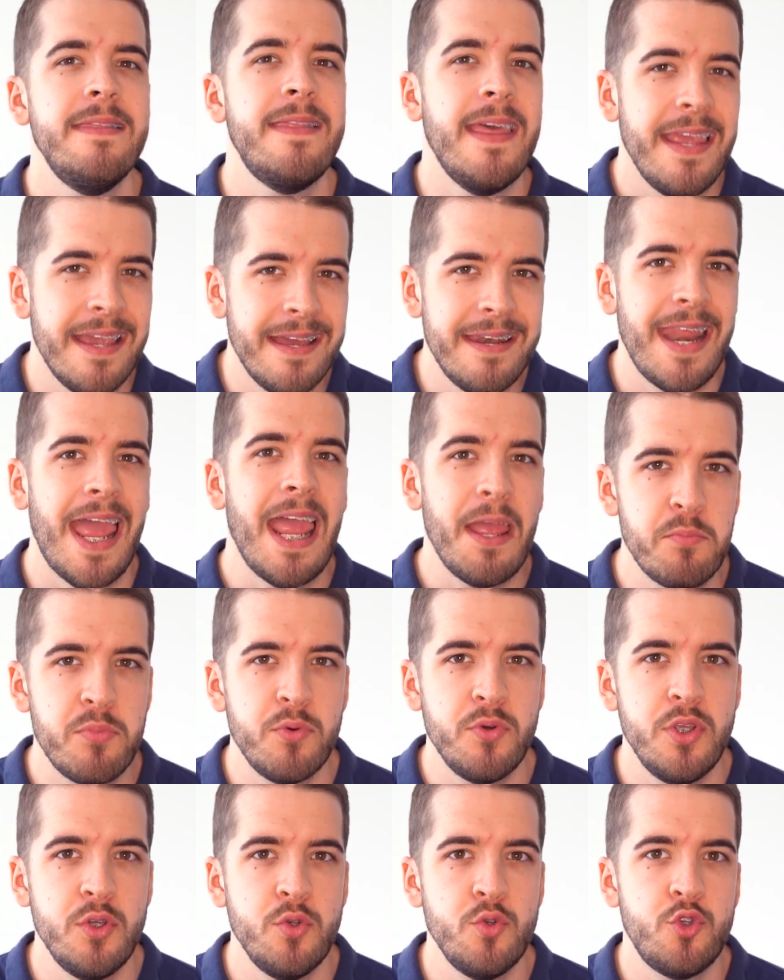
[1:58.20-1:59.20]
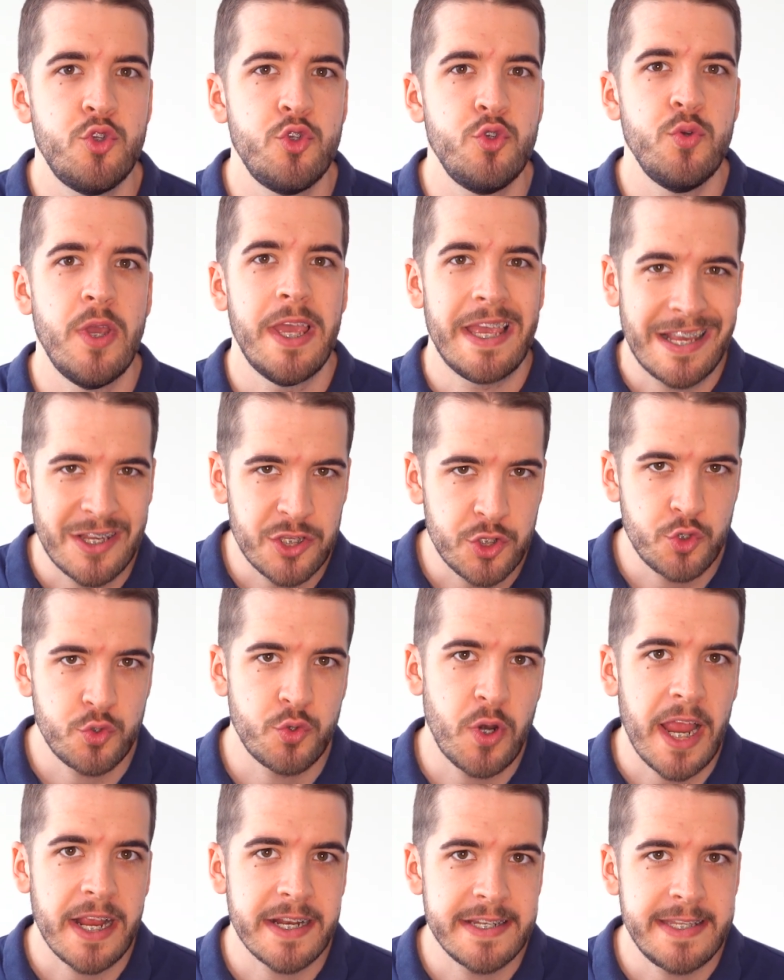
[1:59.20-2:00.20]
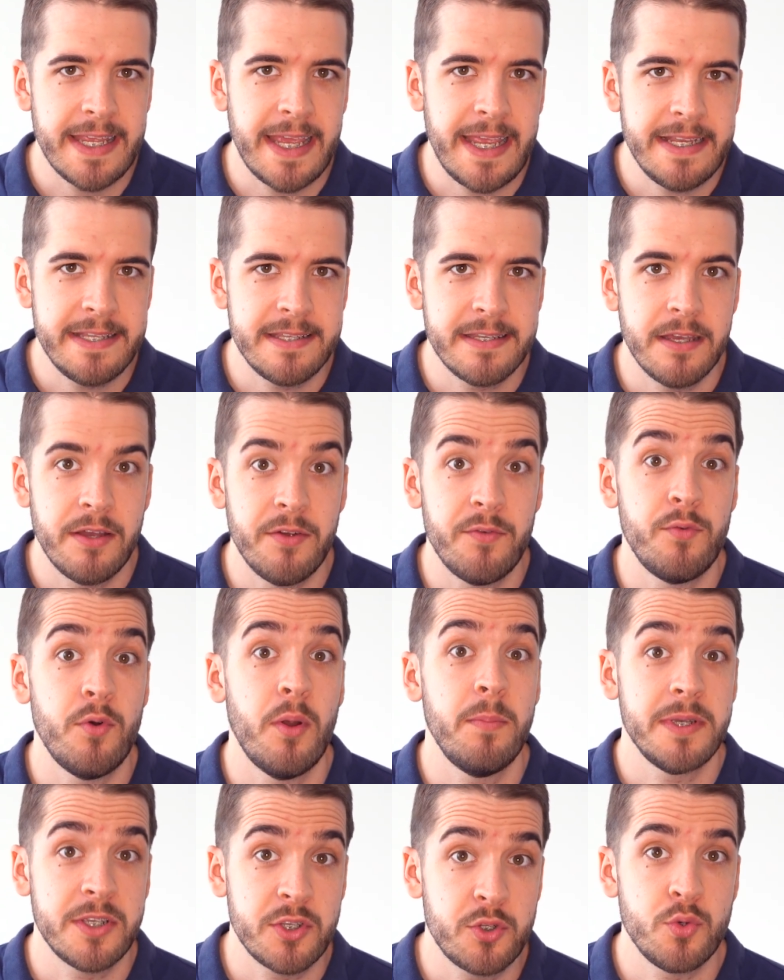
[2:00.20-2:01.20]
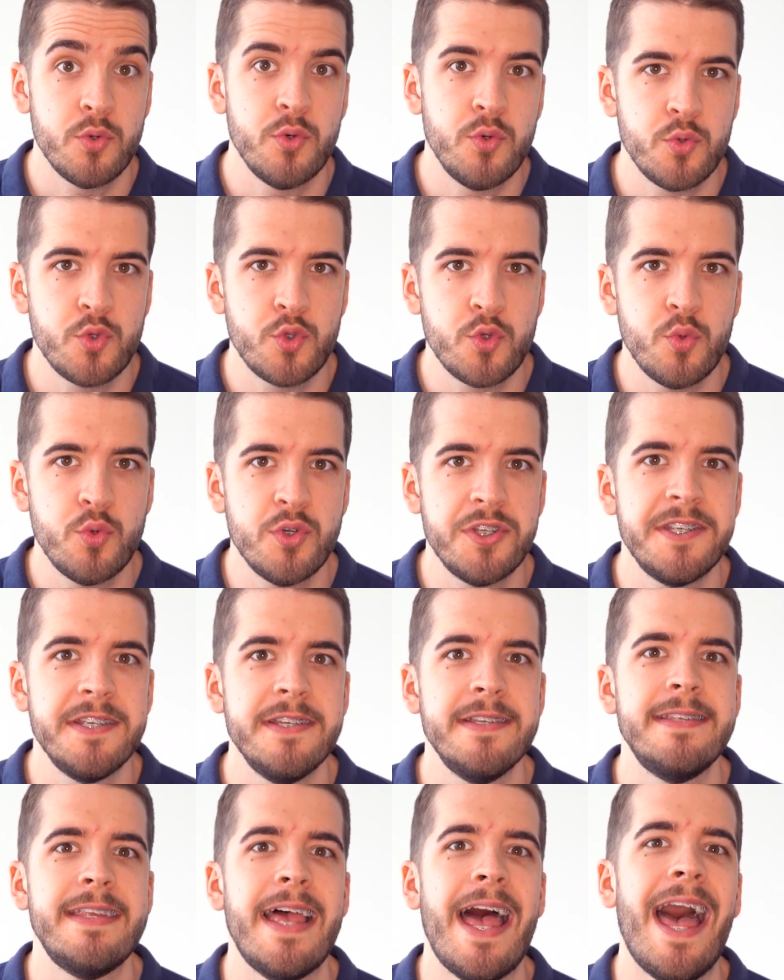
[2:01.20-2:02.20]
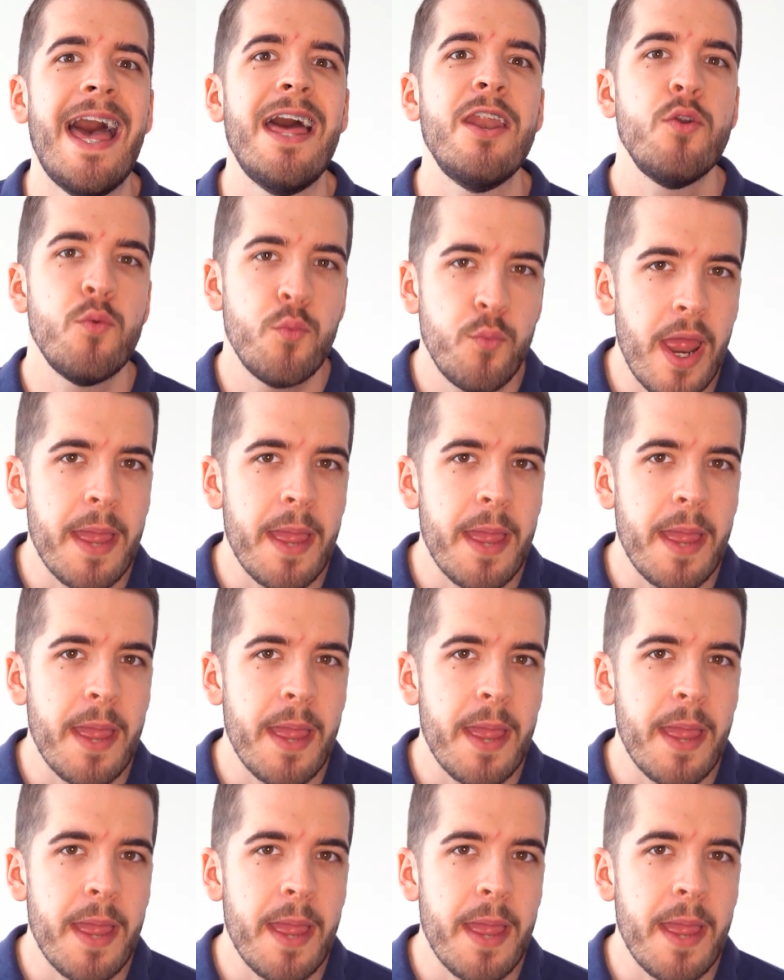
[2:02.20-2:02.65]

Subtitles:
they enable you to extract data from external sources and